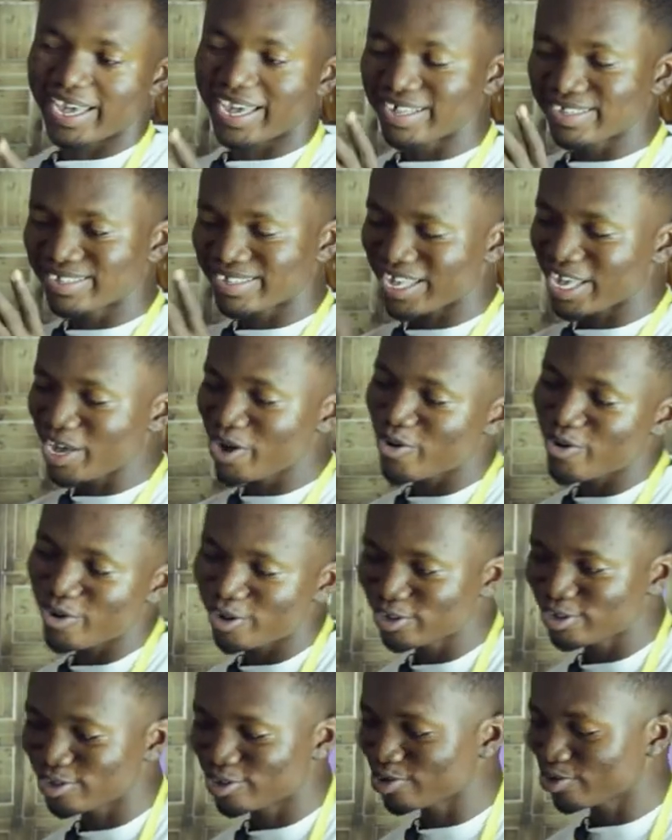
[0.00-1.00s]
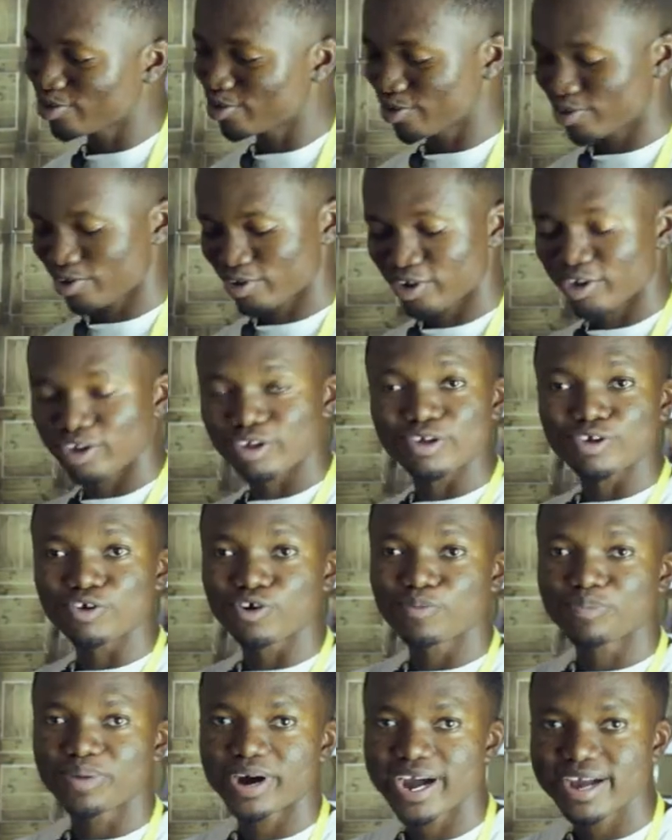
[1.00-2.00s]
is equal to
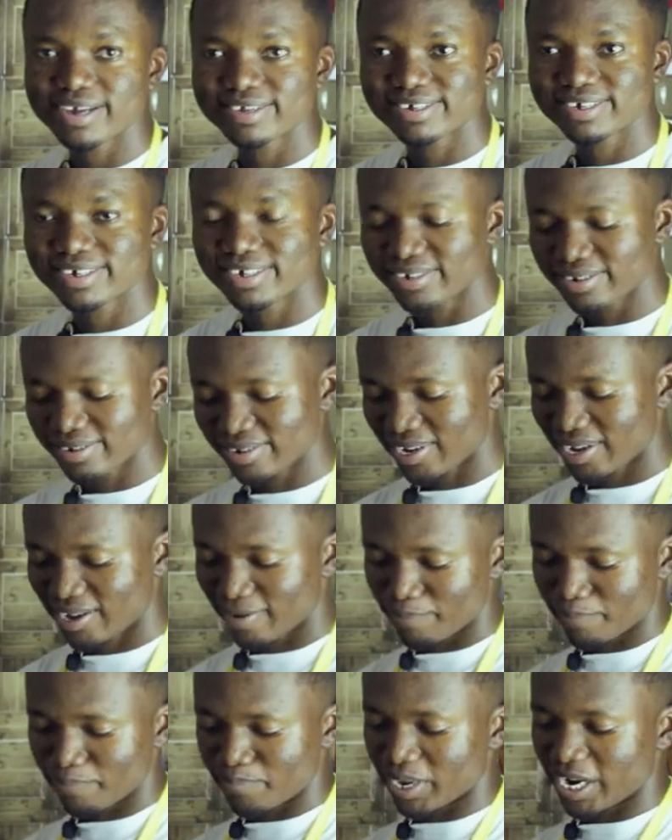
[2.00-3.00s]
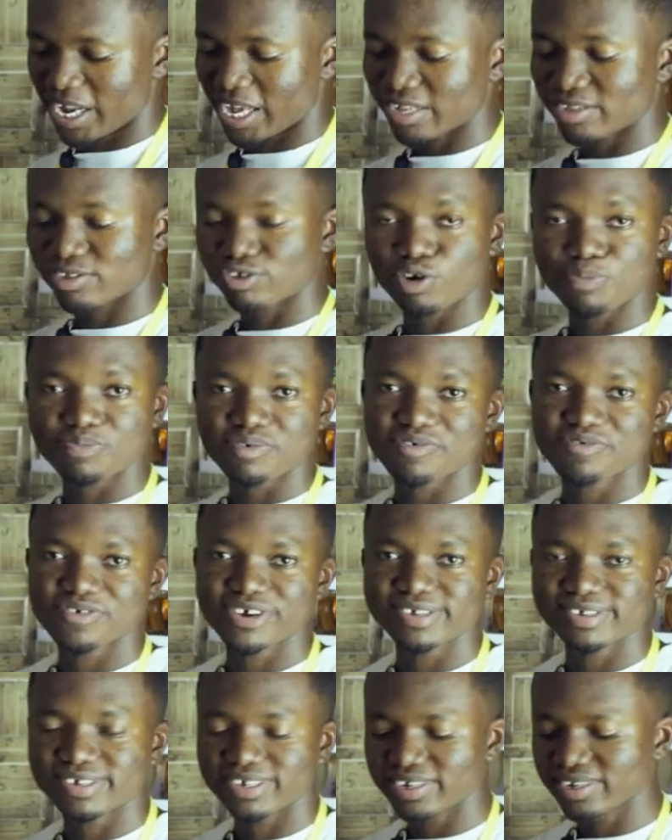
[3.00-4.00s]
your passion plus your
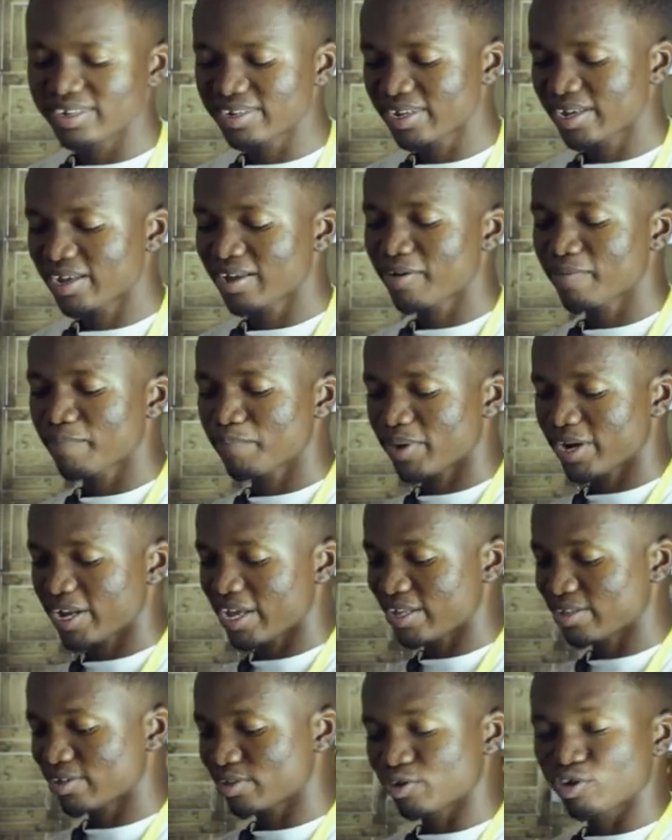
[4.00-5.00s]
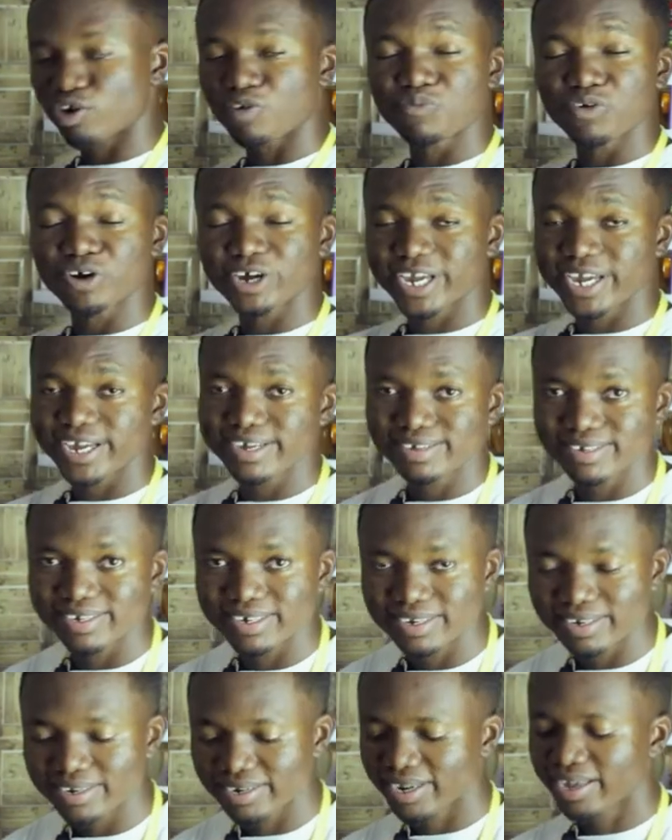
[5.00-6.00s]
profession plus your
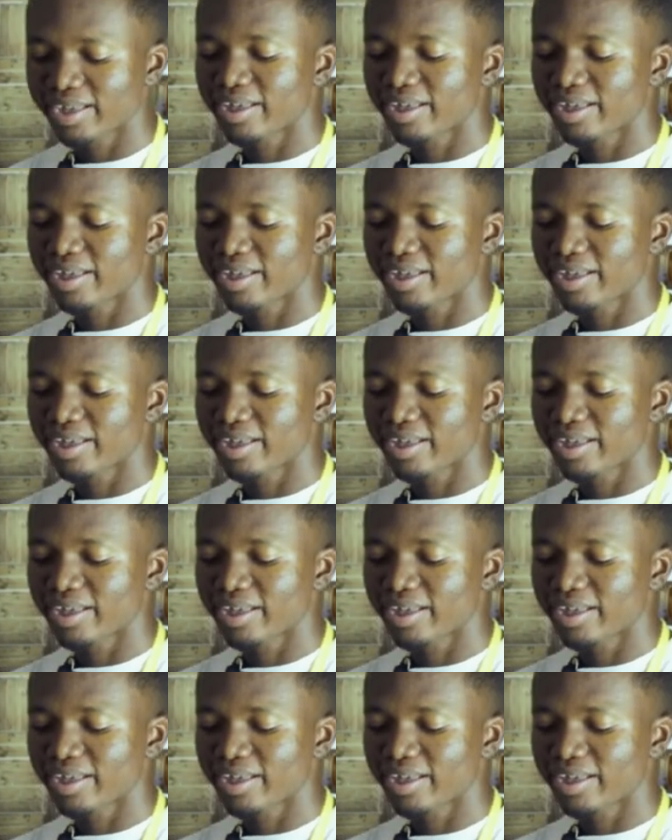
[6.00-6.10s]
vocation